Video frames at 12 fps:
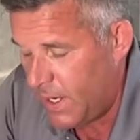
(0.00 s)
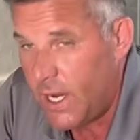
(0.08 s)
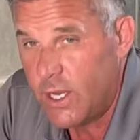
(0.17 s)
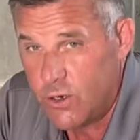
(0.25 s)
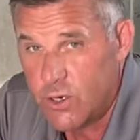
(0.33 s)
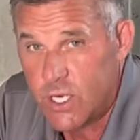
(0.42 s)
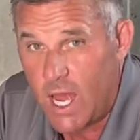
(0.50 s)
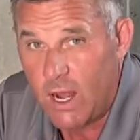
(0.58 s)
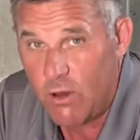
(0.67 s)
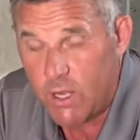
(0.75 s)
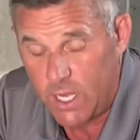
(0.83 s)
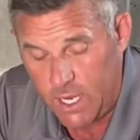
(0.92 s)
in your
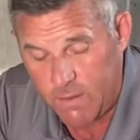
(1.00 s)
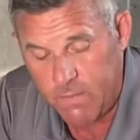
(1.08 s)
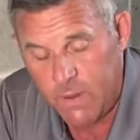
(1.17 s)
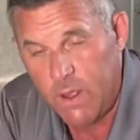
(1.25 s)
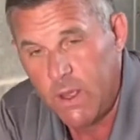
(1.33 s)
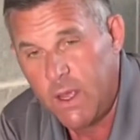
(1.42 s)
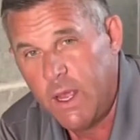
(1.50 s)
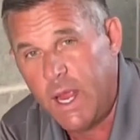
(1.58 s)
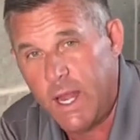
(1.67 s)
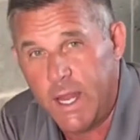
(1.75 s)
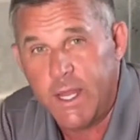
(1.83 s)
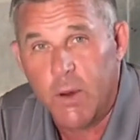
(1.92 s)
Silo-King
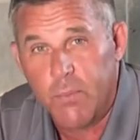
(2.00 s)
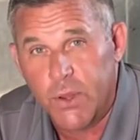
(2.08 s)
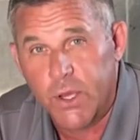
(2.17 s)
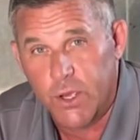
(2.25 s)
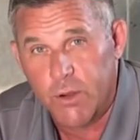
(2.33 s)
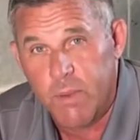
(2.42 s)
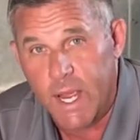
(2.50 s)
and end up with a good